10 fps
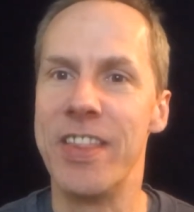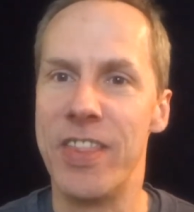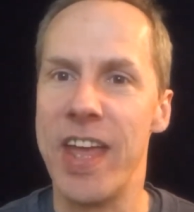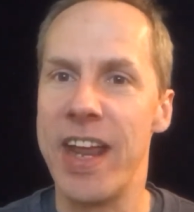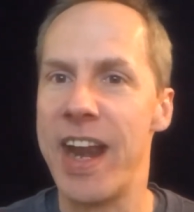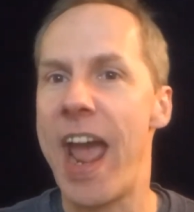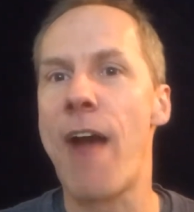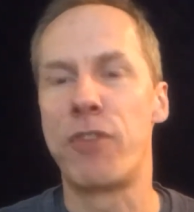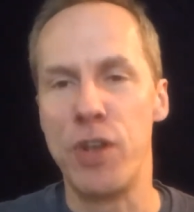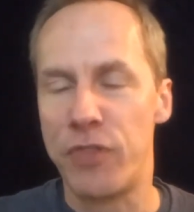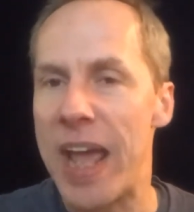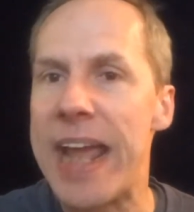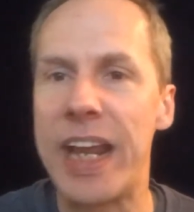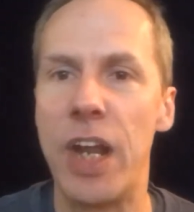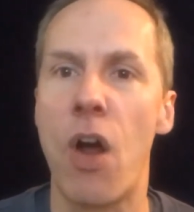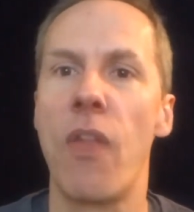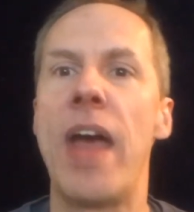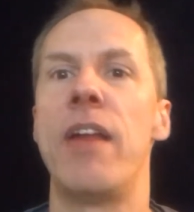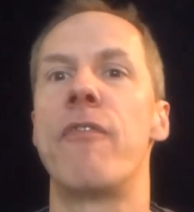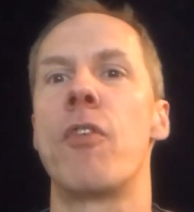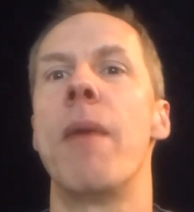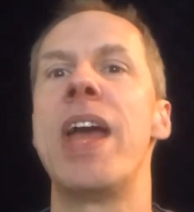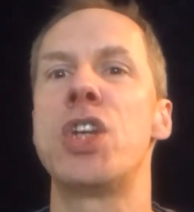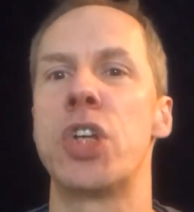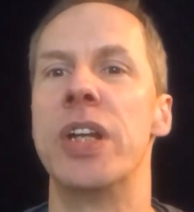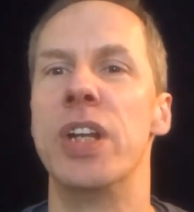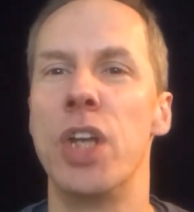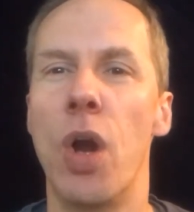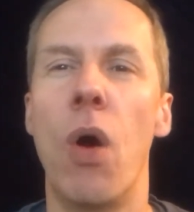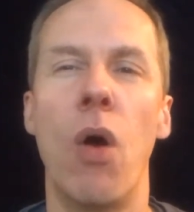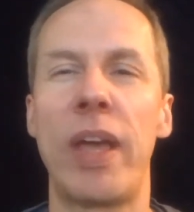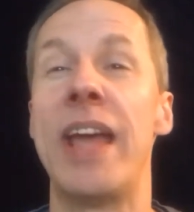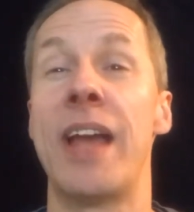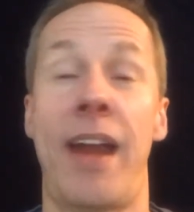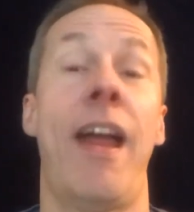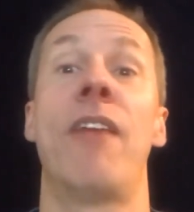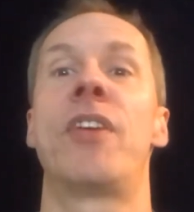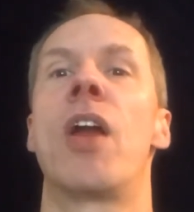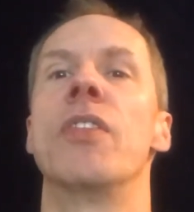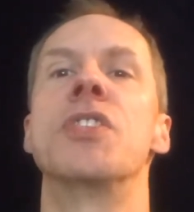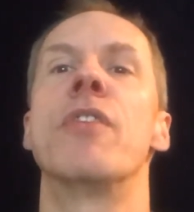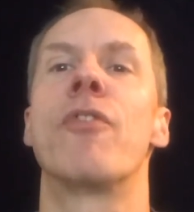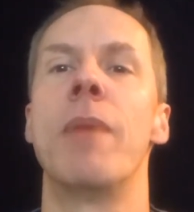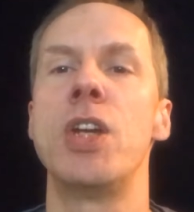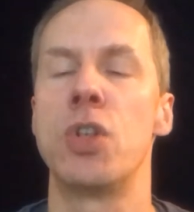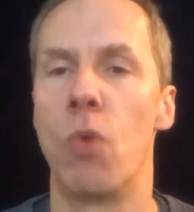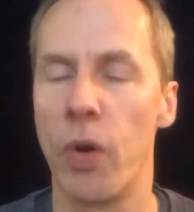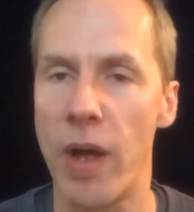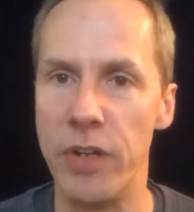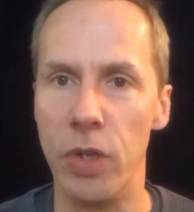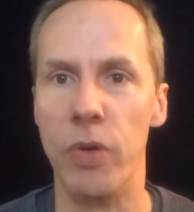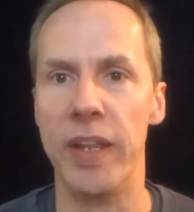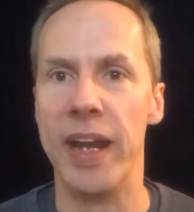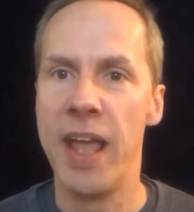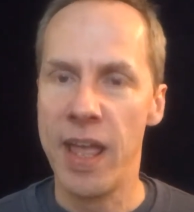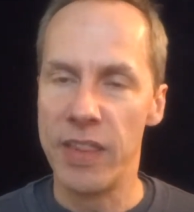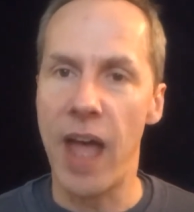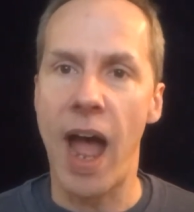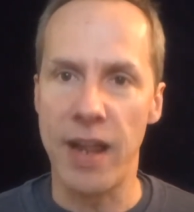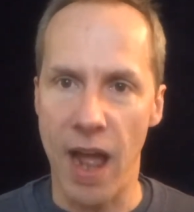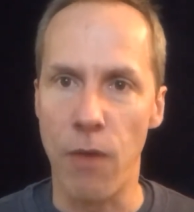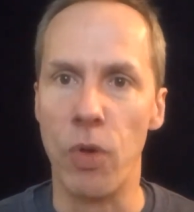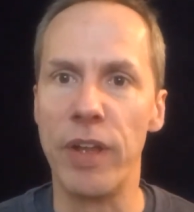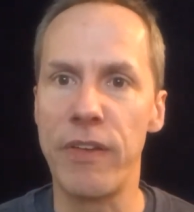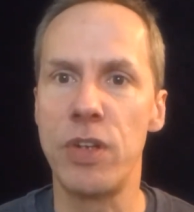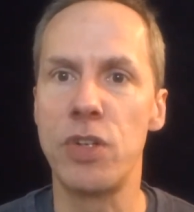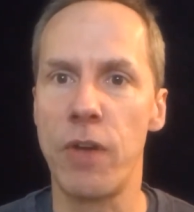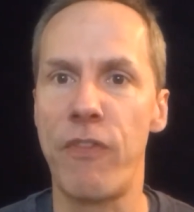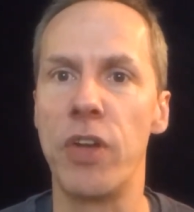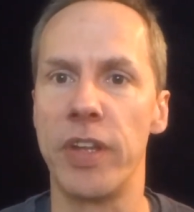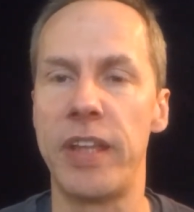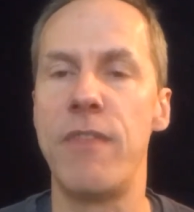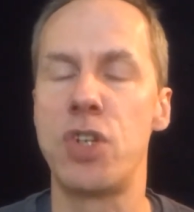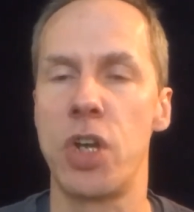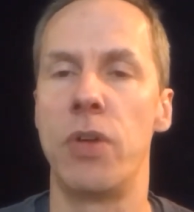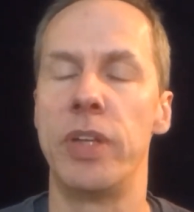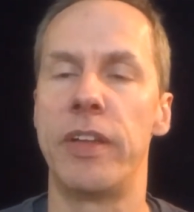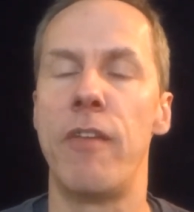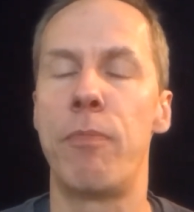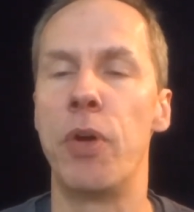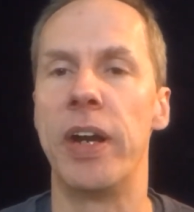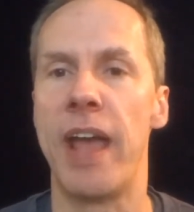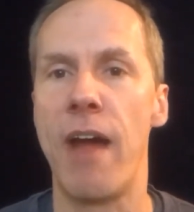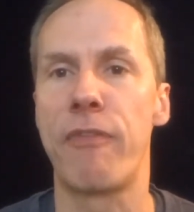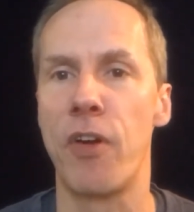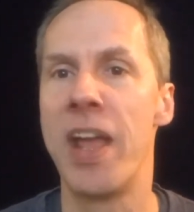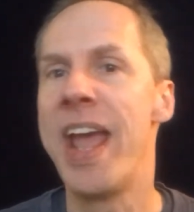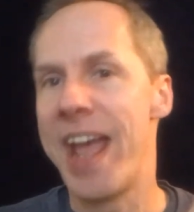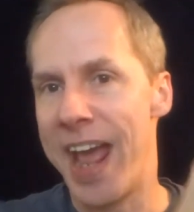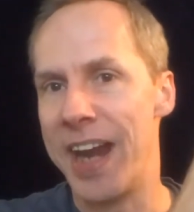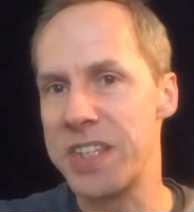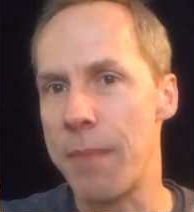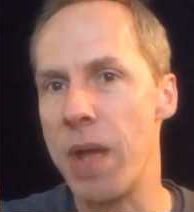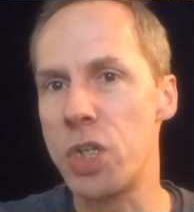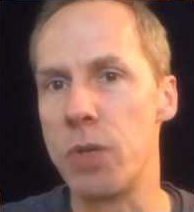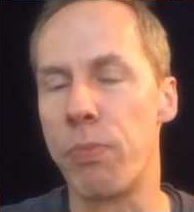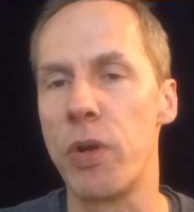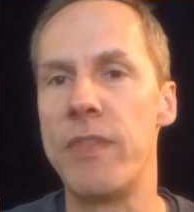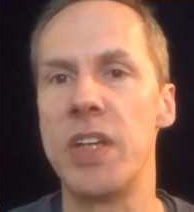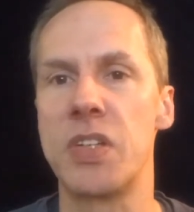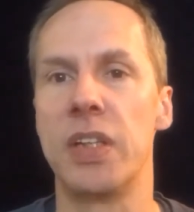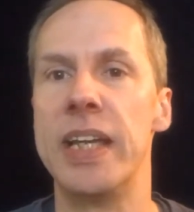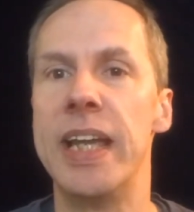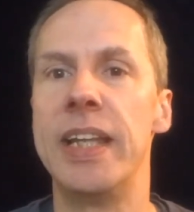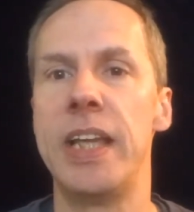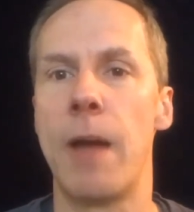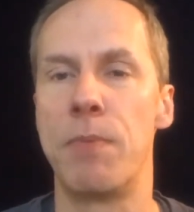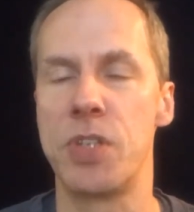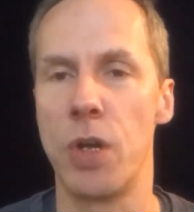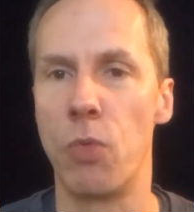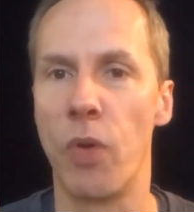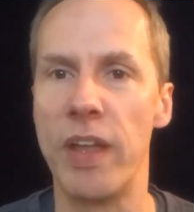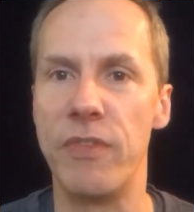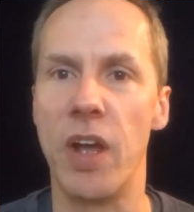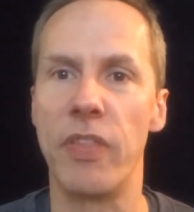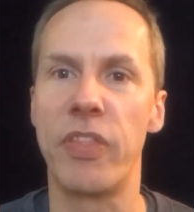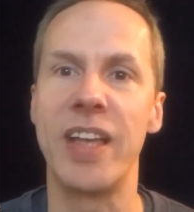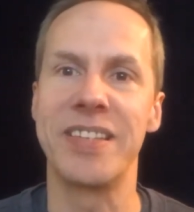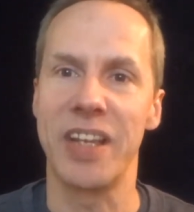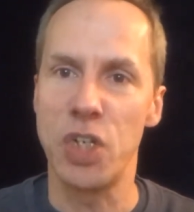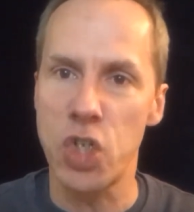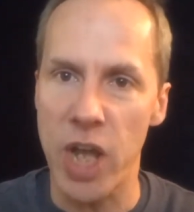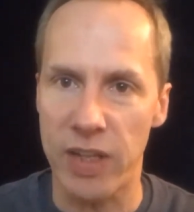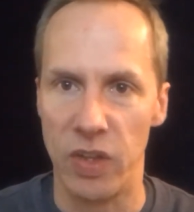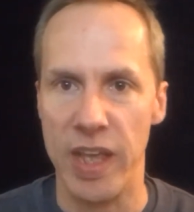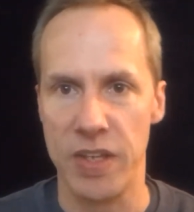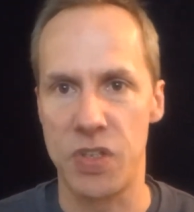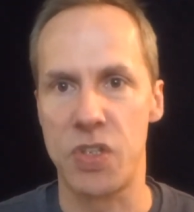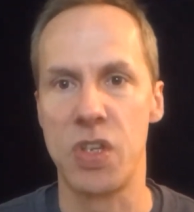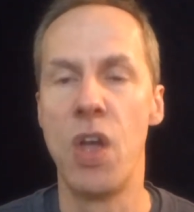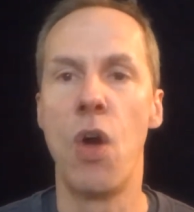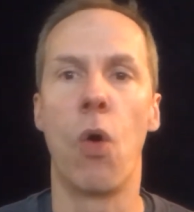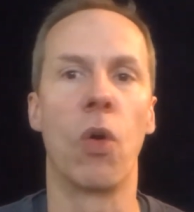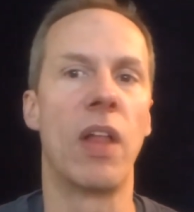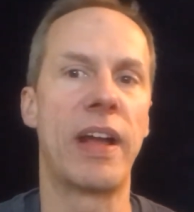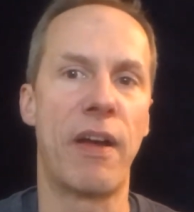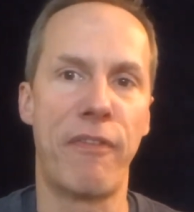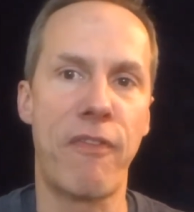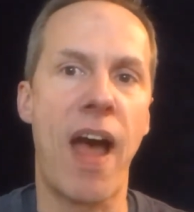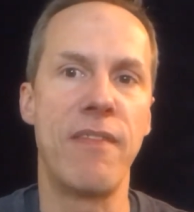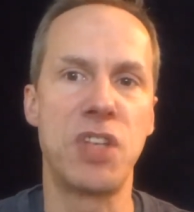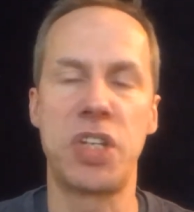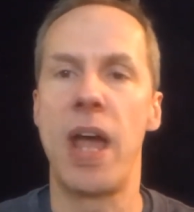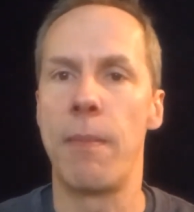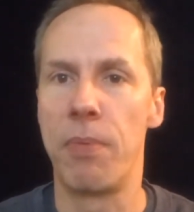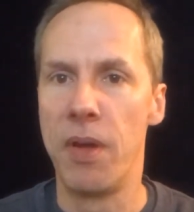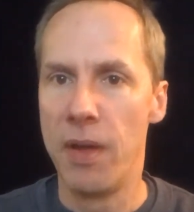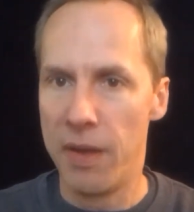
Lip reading: then after you've taken in all that information, okay, now I've got all this information, what do I do with it? I really feel that they've shown that they've put an effort, and as I mentioned previously in the episode, where they've done things like checklists, or like a 5-step